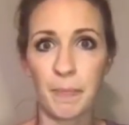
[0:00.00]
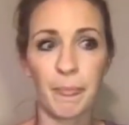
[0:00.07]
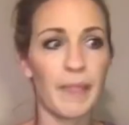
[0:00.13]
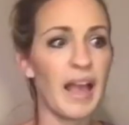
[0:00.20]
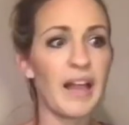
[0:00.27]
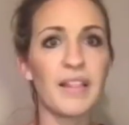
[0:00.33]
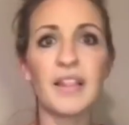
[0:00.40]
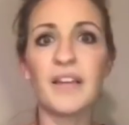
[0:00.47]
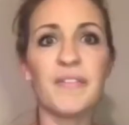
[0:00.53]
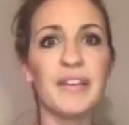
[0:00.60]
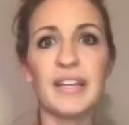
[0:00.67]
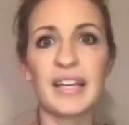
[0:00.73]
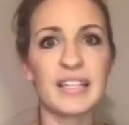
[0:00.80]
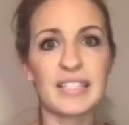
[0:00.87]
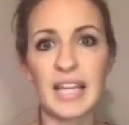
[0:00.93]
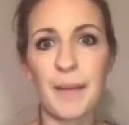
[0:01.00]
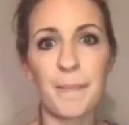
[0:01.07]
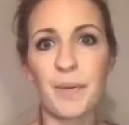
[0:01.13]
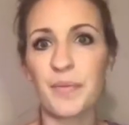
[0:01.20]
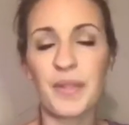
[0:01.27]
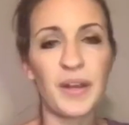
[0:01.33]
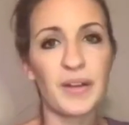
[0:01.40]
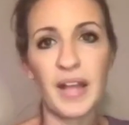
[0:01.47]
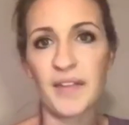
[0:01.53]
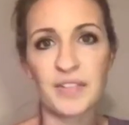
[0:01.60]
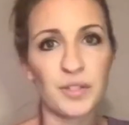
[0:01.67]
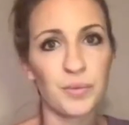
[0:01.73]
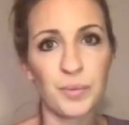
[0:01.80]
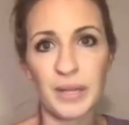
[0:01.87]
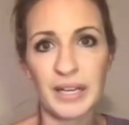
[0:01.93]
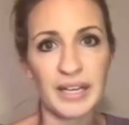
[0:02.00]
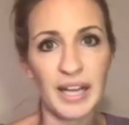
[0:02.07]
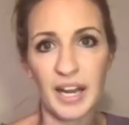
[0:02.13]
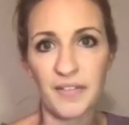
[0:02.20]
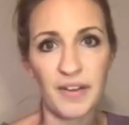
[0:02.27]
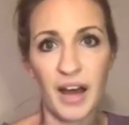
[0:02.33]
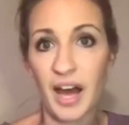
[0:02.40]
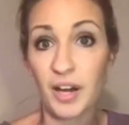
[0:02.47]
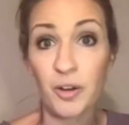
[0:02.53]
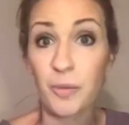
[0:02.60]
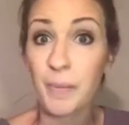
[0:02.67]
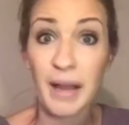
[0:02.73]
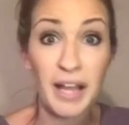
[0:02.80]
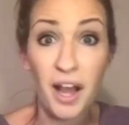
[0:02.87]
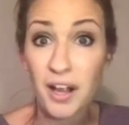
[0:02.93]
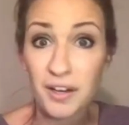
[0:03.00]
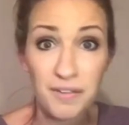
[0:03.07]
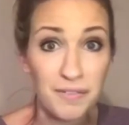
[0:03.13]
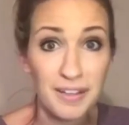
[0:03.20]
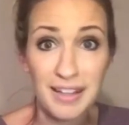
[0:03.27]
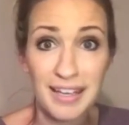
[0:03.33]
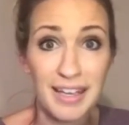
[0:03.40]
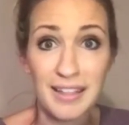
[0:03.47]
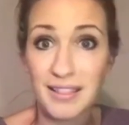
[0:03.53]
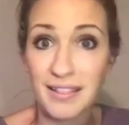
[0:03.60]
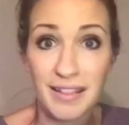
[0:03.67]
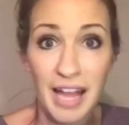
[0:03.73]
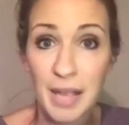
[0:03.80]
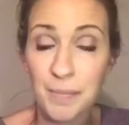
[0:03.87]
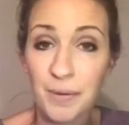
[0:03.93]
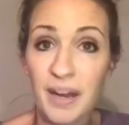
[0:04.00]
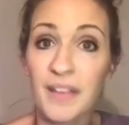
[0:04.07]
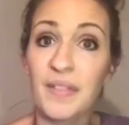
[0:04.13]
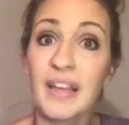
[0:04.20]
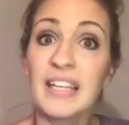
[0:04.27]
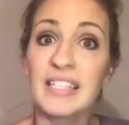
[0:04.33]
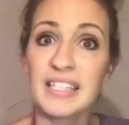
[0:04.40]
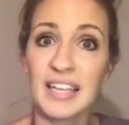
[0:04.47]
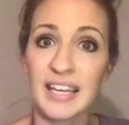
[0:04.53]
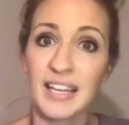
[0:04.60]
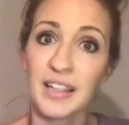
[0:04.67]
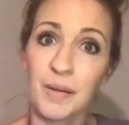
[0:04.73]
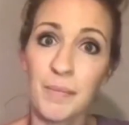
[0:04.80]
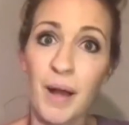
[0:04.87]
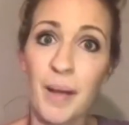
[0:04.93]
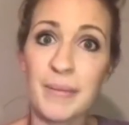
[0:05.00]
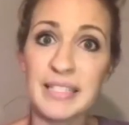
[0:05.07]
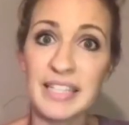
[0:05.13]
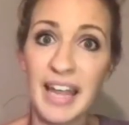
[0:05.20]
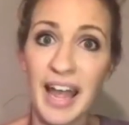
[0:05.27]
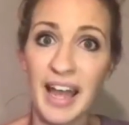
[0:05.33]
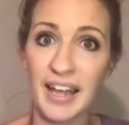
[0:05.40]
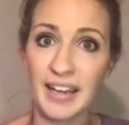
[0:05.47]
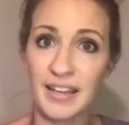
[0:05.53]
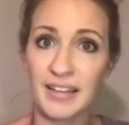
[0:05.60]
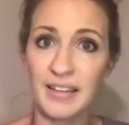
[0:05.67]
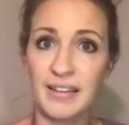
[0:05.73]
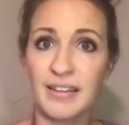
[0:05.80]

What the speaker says: A living example. They don't have to read it out of an autobiography. They get the library. They see it in their mom and dad.